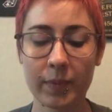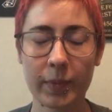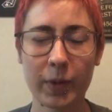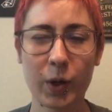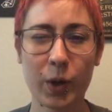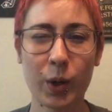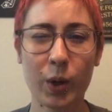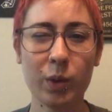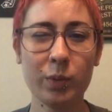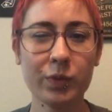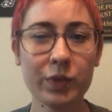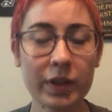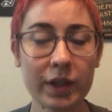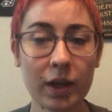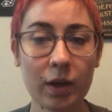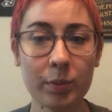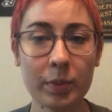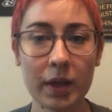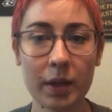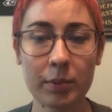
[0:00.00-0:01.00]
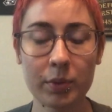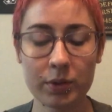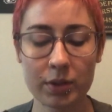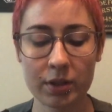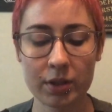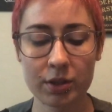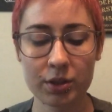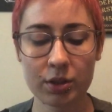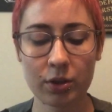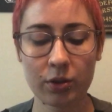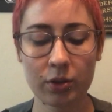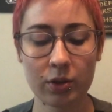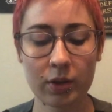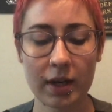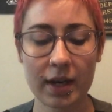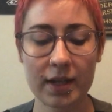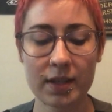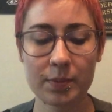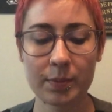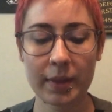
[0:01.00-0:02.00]
Hopefully I'll be able to show you
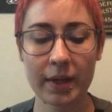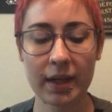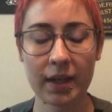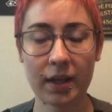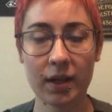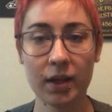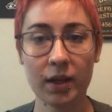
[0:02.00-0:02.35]
guys my